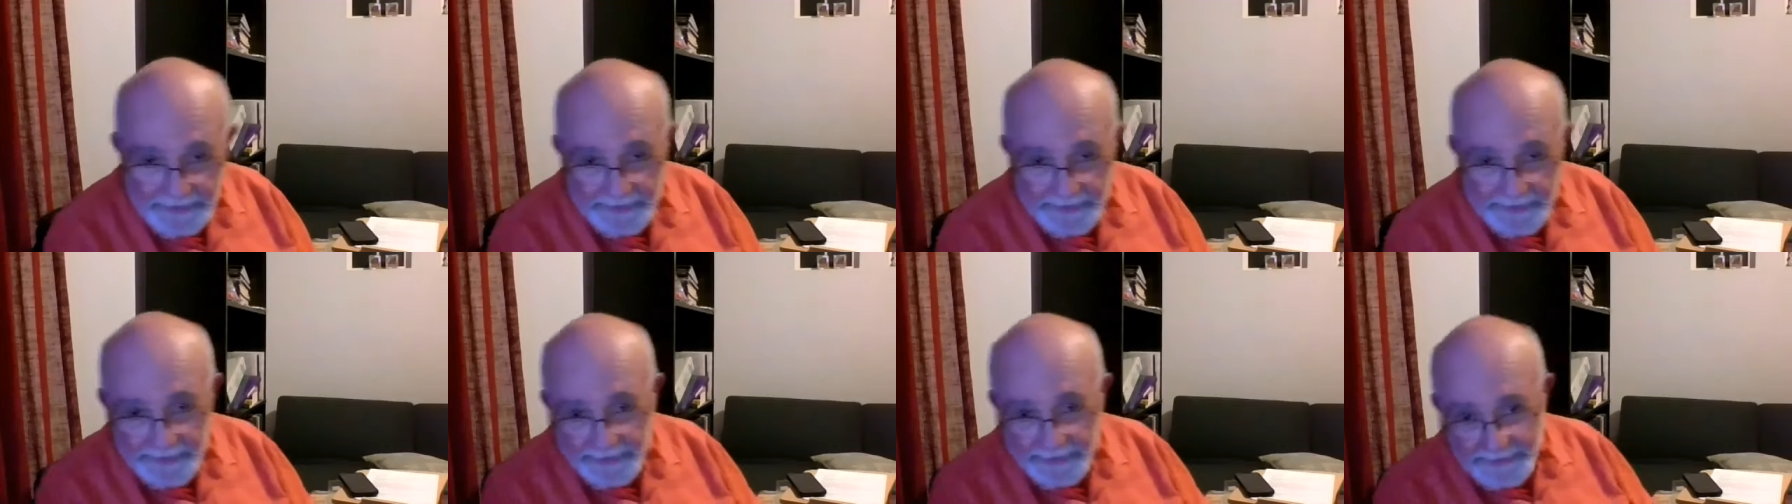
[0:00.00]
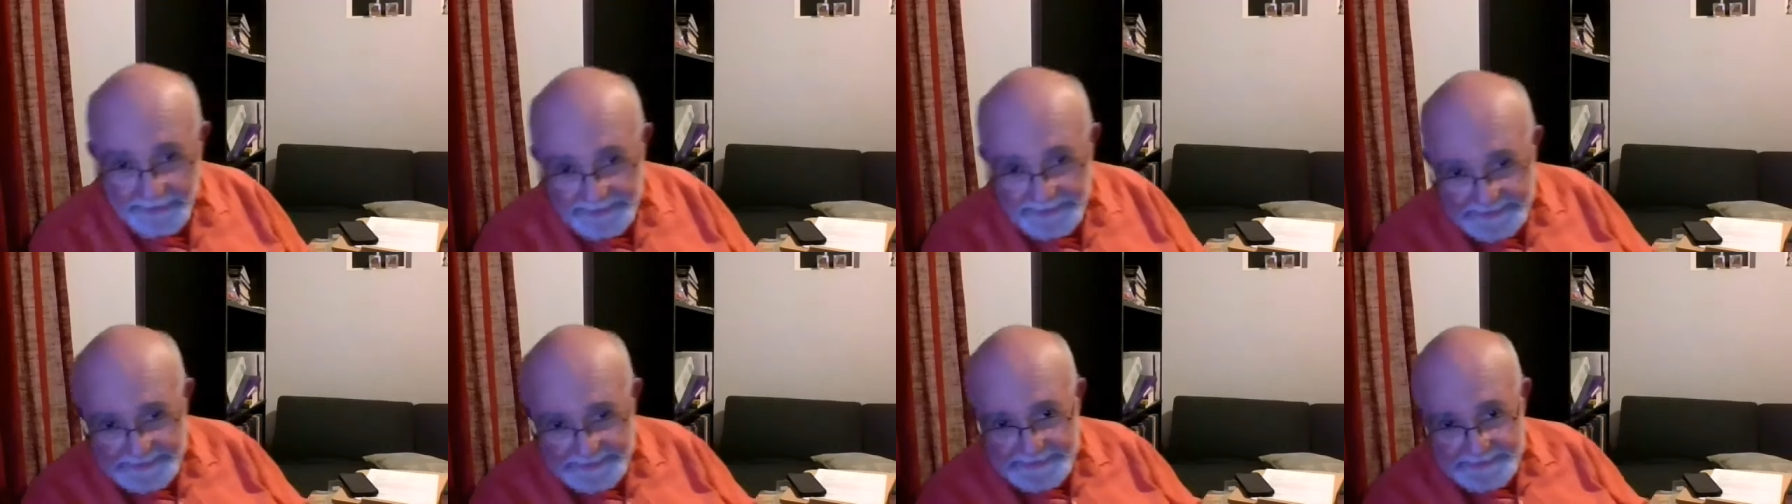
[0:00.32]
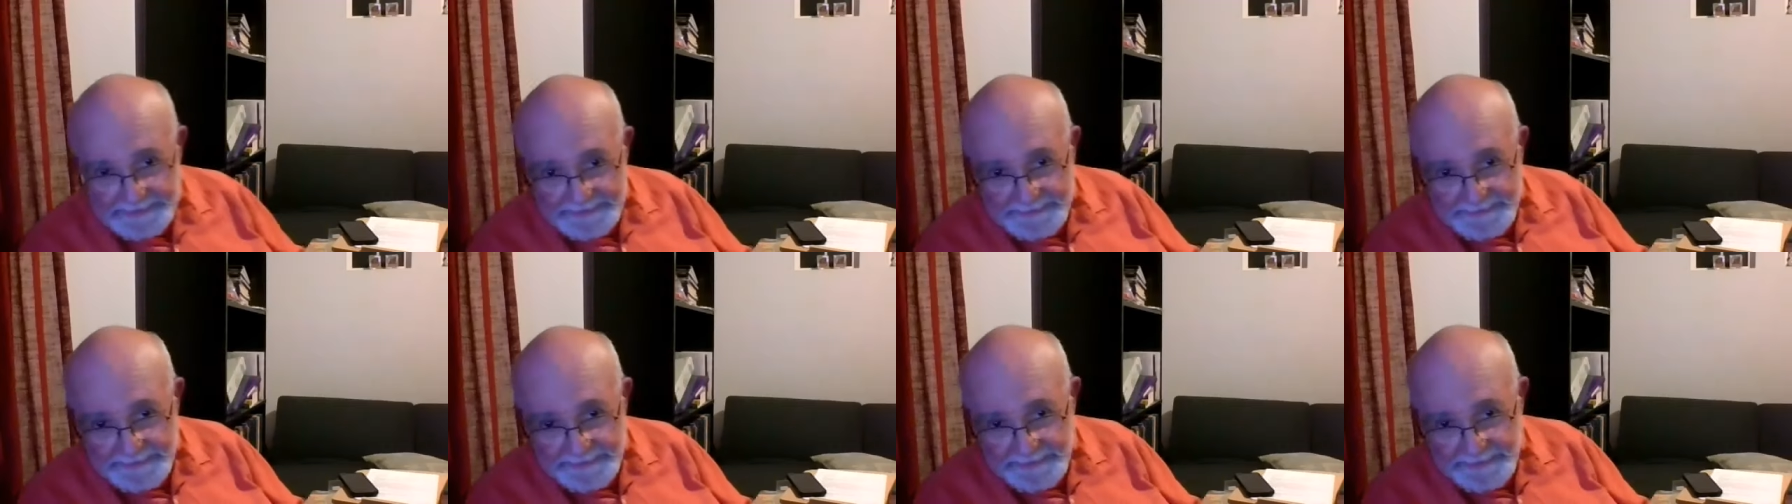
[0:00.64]

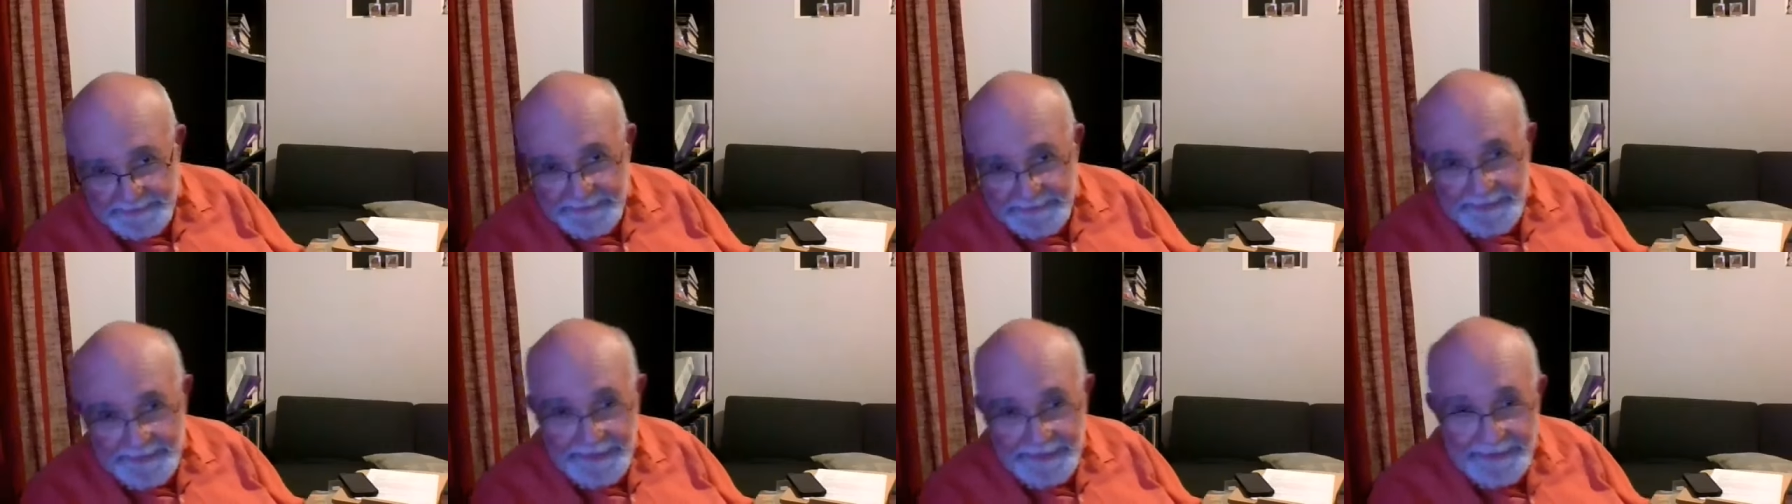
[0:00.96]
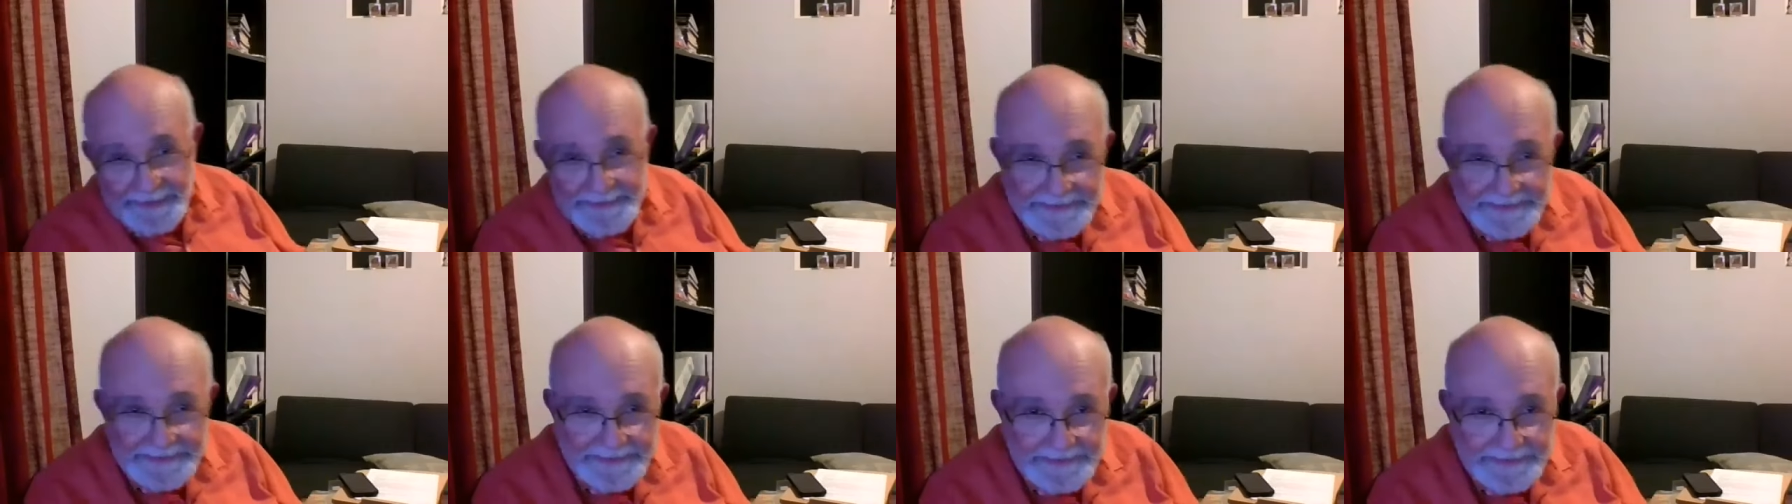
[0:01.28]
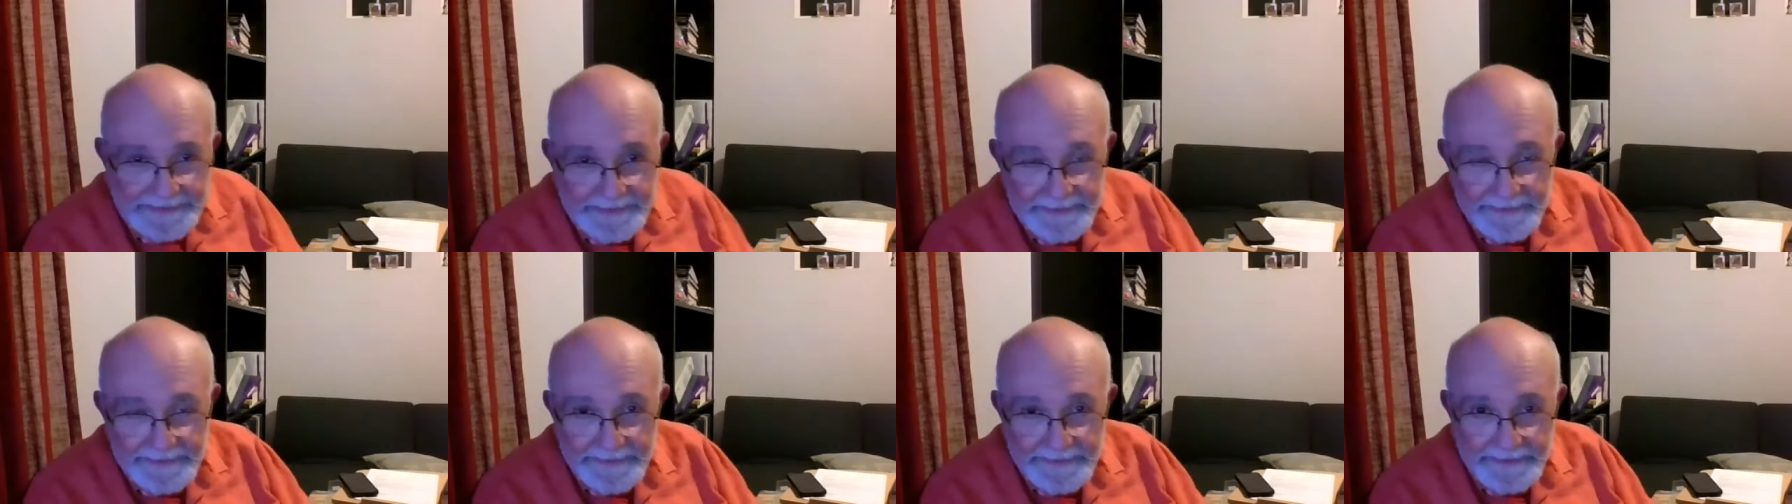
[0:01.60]
because
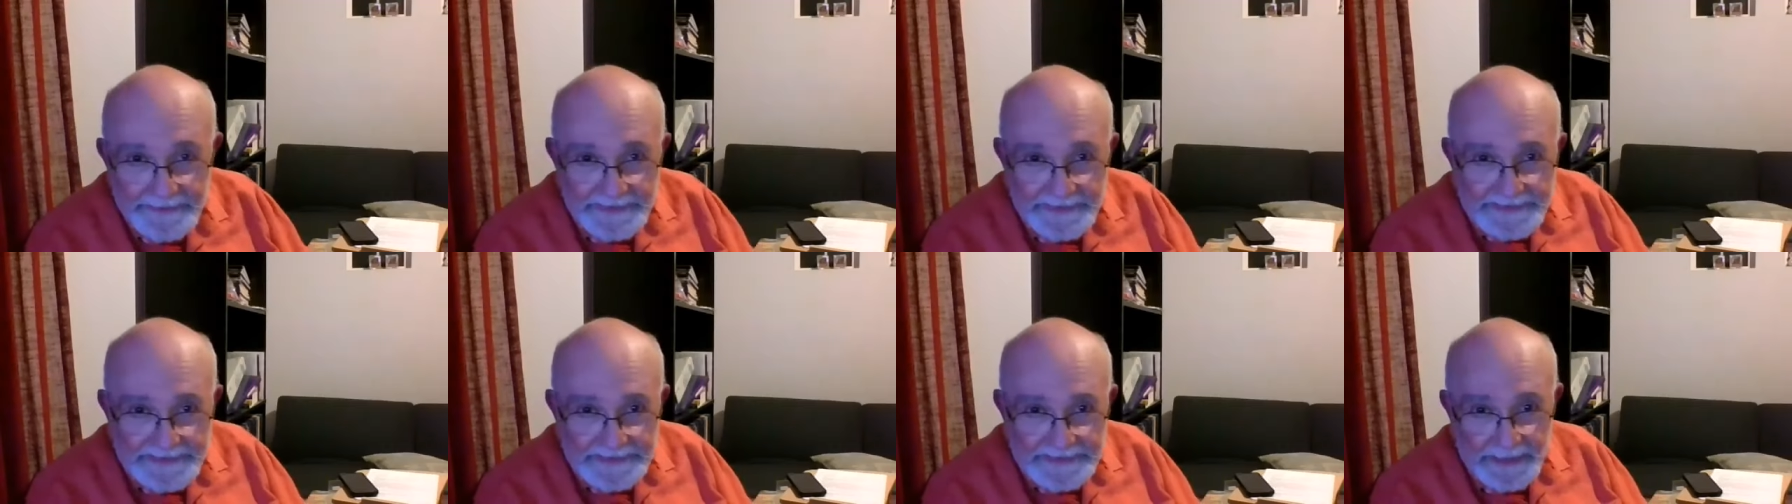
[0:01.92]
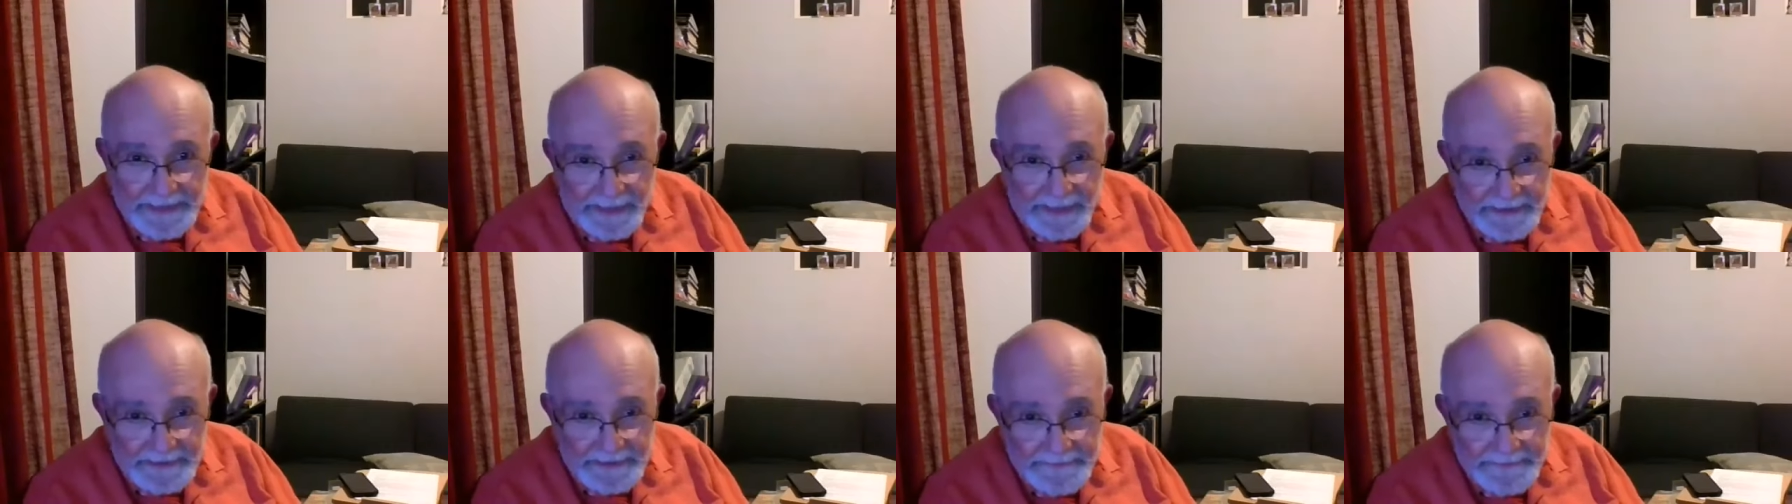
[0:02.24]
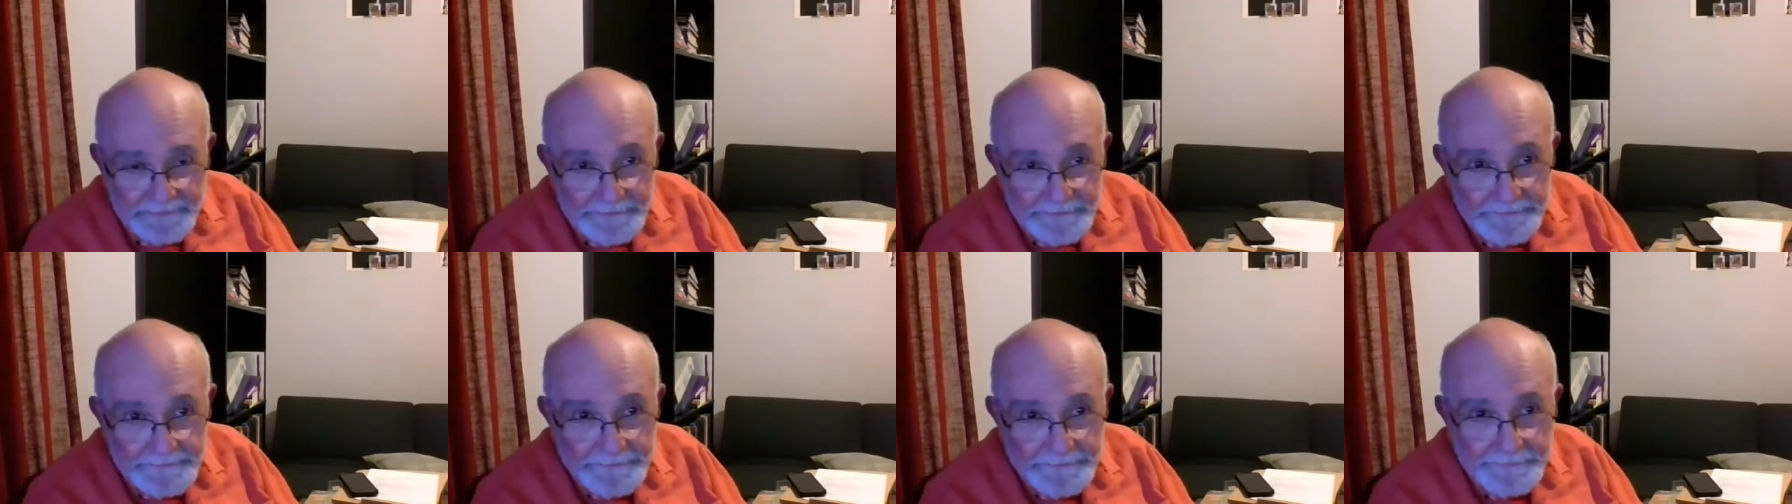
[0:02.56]
he's the
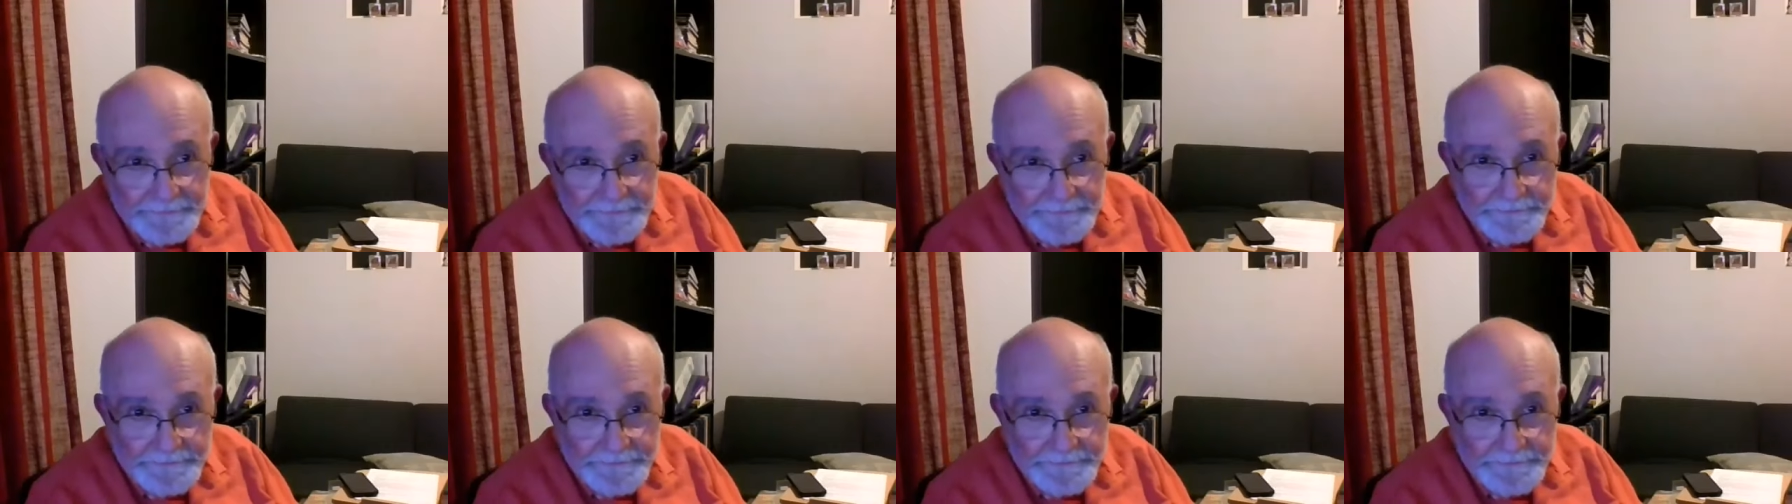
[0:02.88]
Son.